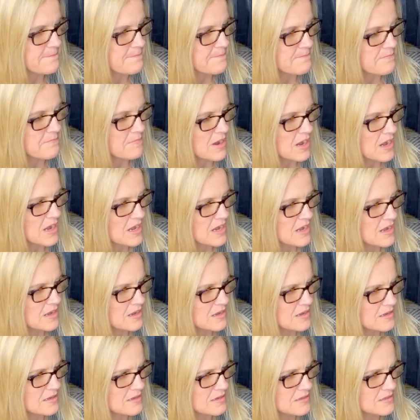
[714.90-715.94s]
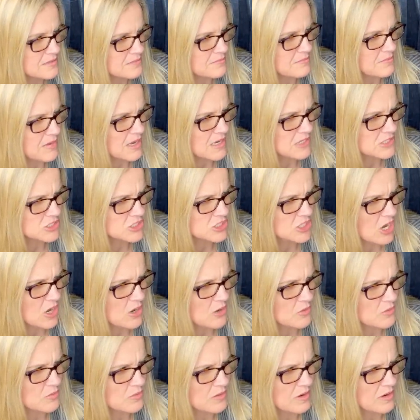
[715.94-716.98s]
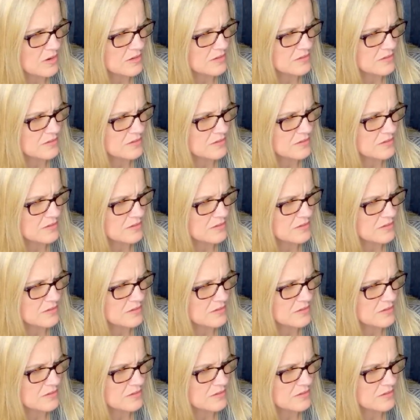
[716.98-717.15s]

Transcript: Ma Majar,